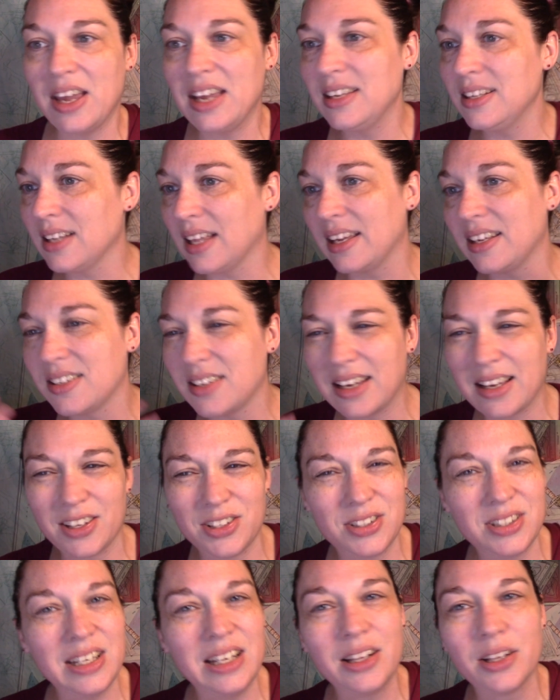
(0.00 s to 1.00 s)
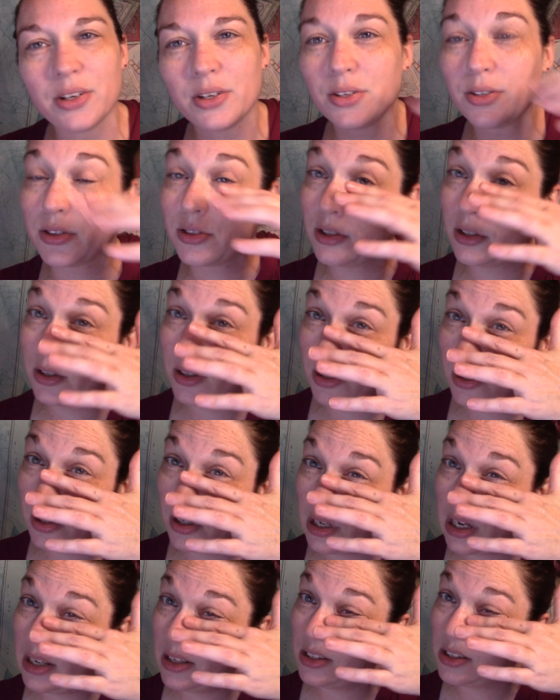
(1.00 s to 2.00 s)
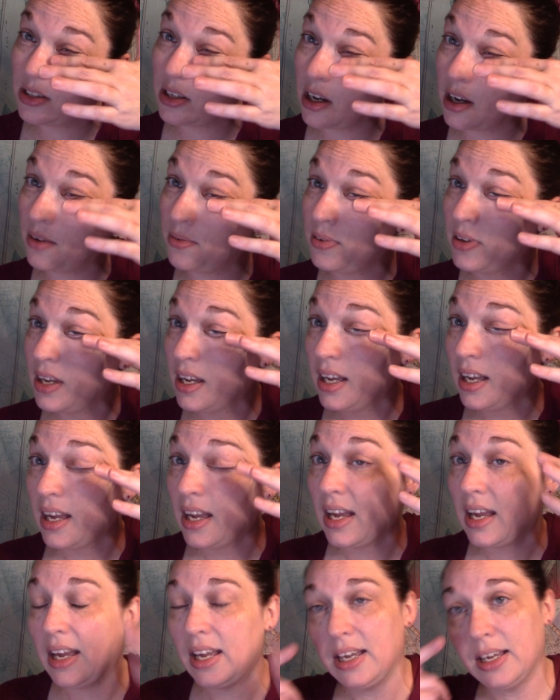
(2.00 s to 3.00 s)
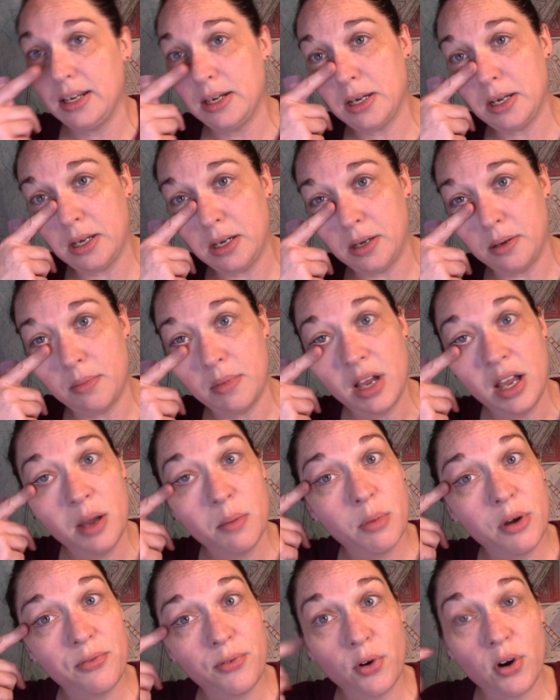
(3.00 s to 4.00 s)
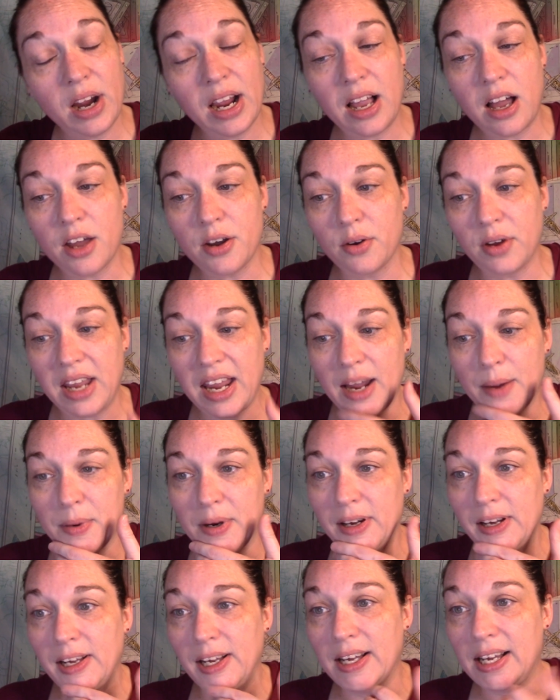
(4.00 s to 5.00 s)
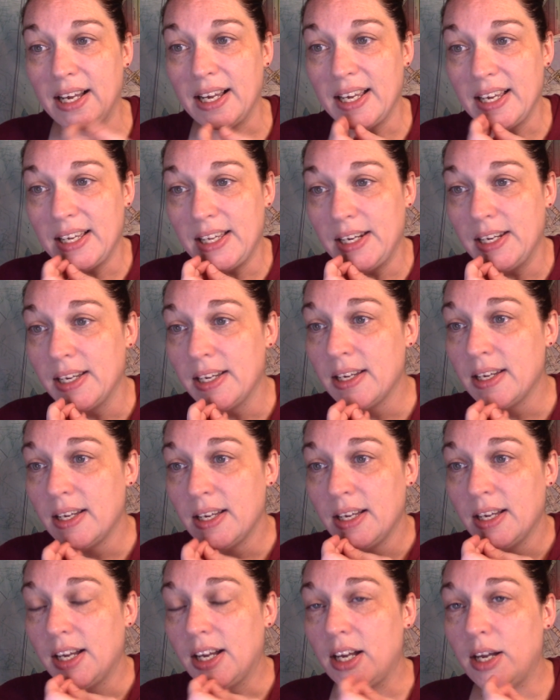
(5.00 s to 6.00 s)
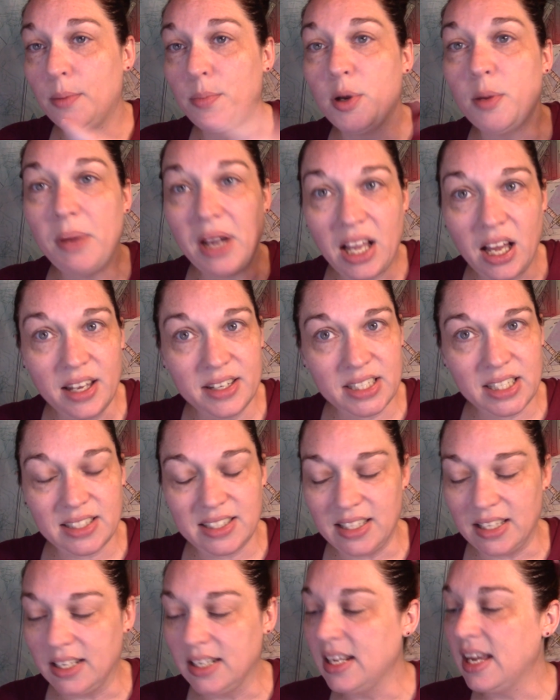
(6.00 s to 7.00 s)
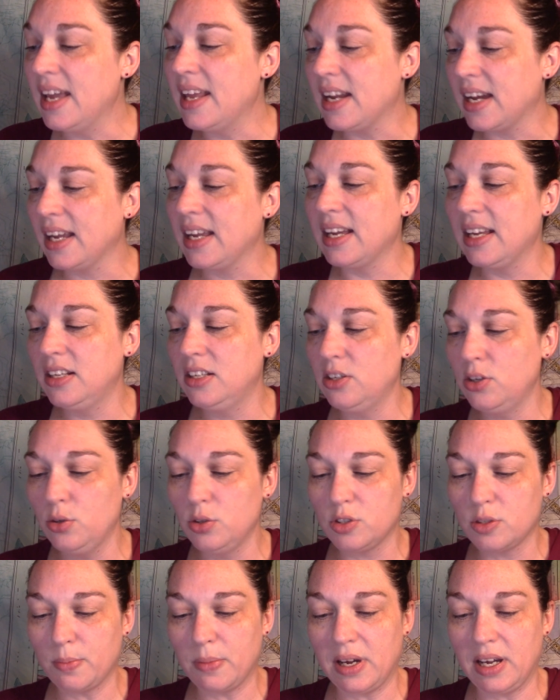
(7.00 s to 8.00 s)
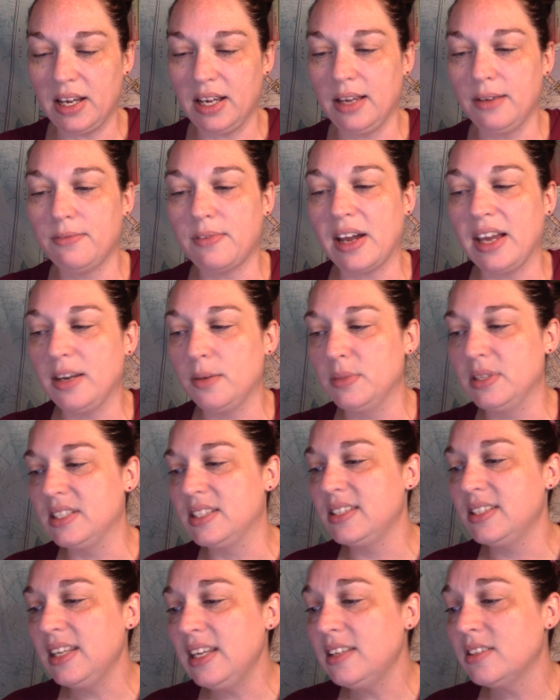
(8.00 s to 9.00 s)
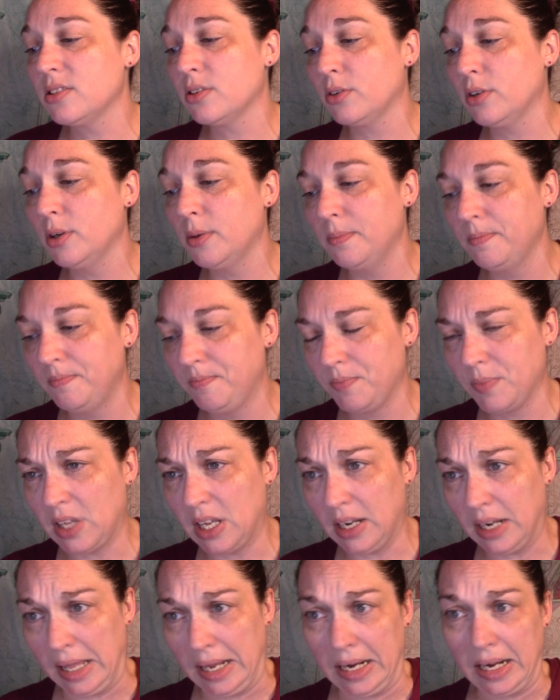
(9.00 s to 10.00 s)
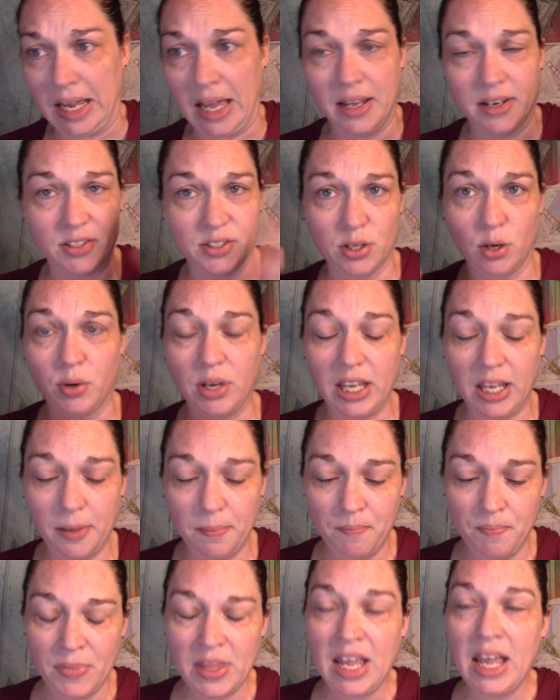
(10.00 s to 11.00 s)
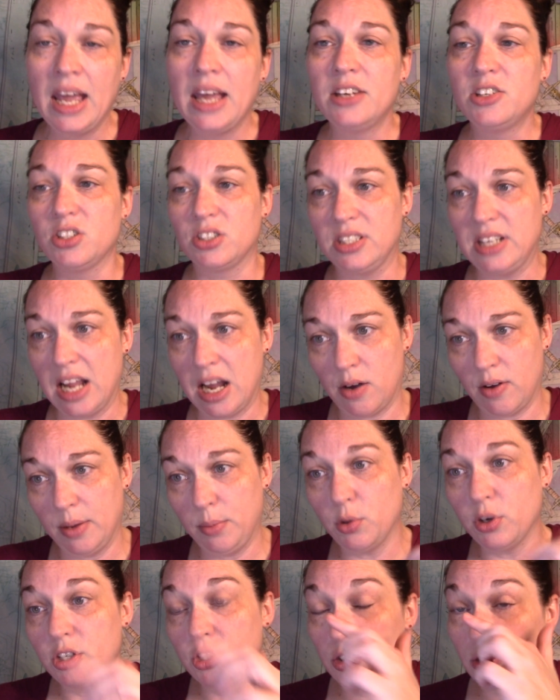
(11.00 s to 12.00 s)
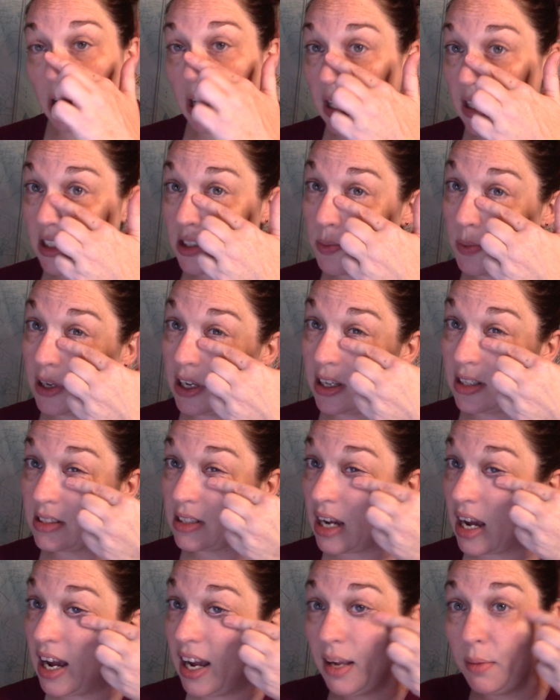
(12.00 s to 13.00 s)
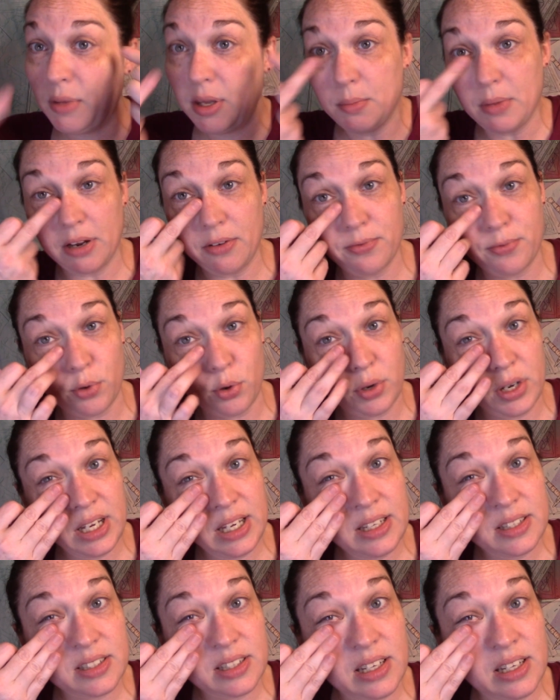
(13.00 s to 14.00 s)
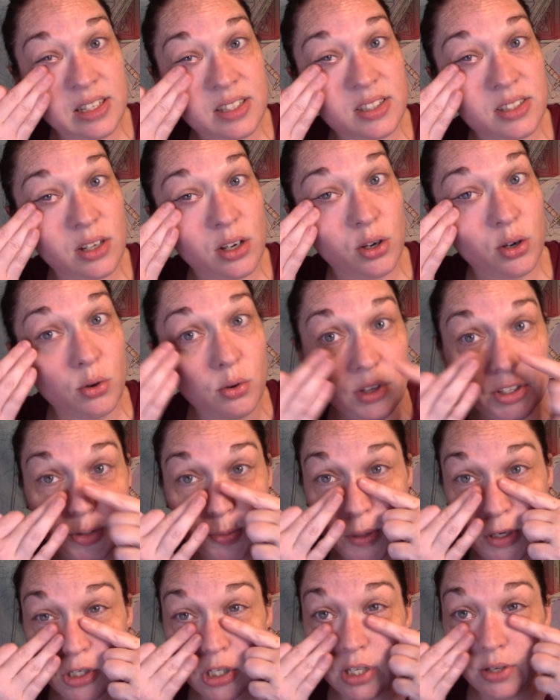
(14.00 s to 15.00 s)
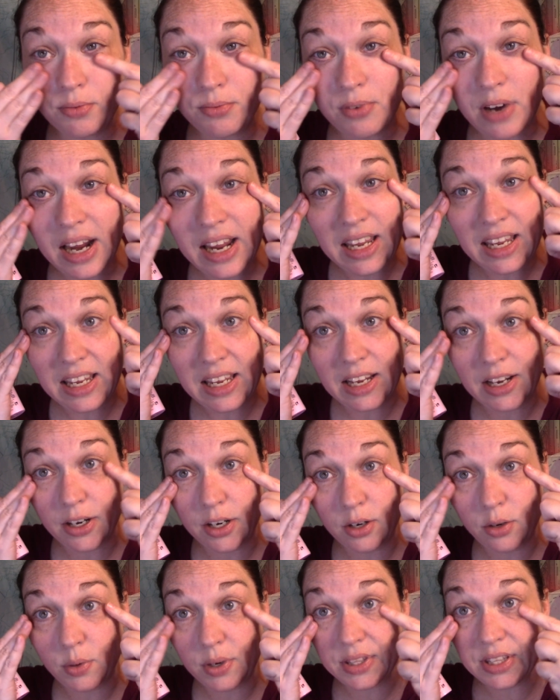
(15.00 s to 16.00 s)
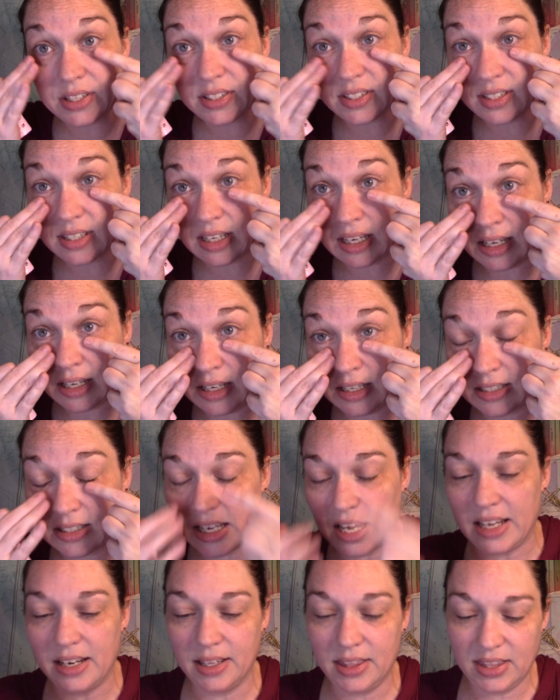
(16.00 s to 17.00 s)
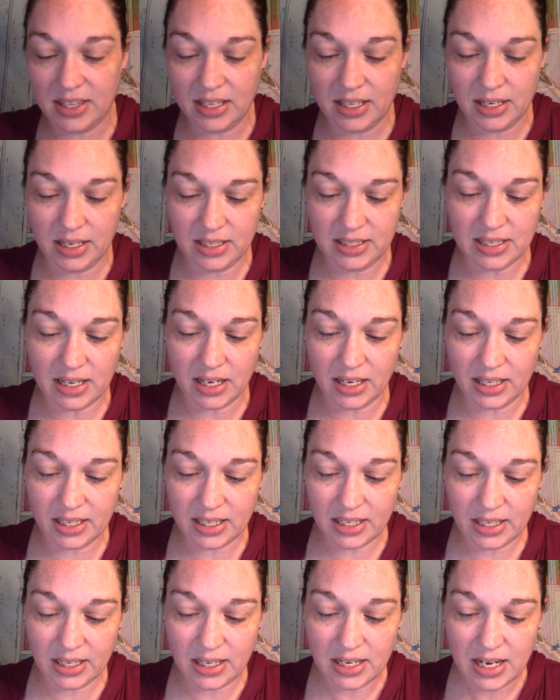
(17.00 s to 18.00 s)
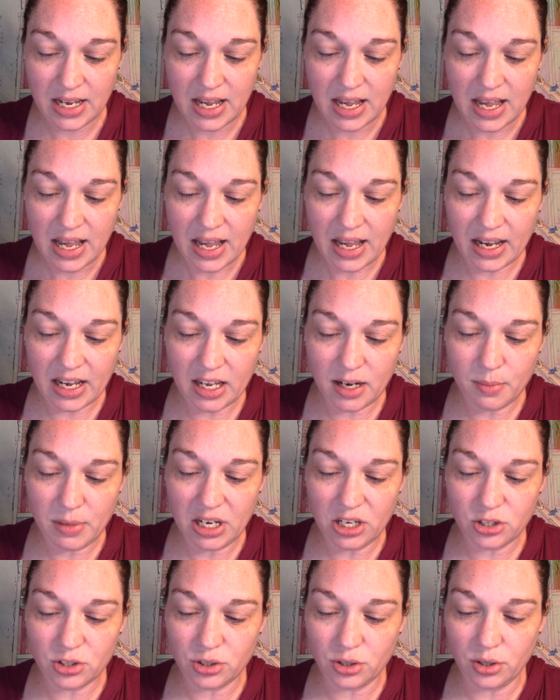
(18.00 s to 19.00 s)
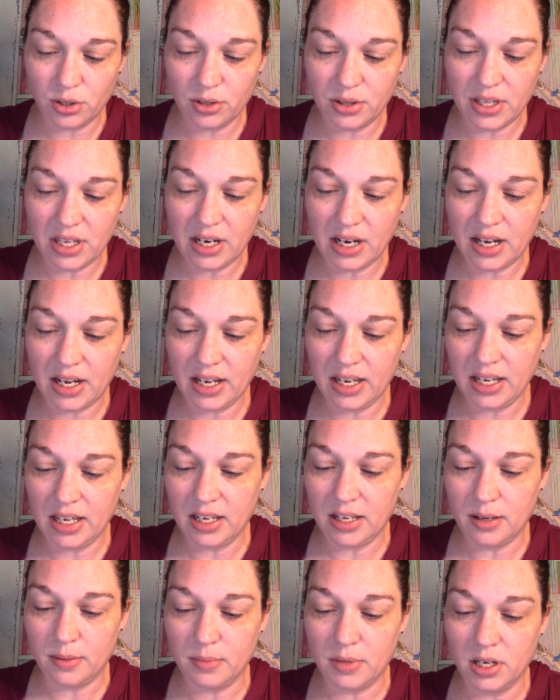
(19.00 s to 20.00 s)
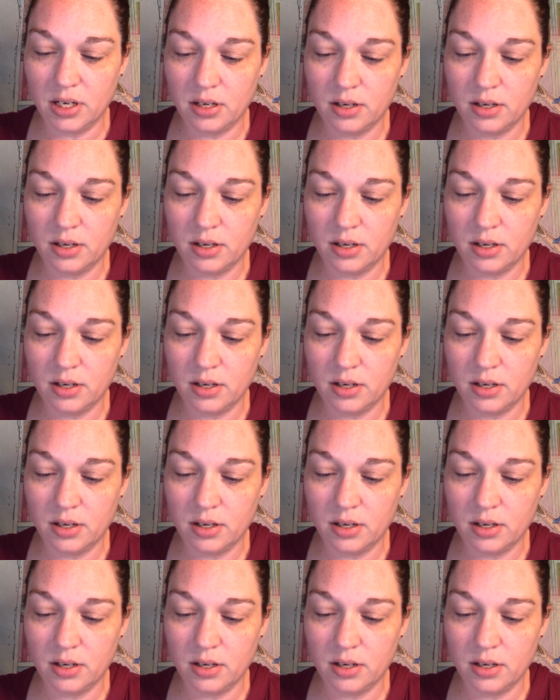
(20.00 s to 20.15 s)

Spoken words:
like concealers and stuff. And before I got on camera, I had put my contacts in, and I had used my vitamin C serum and let it kind of soak in. Just now I moisturized because I'm in my 40s, and so especially right here where the skin is kind of thin and delicate, I gotta make sure that I am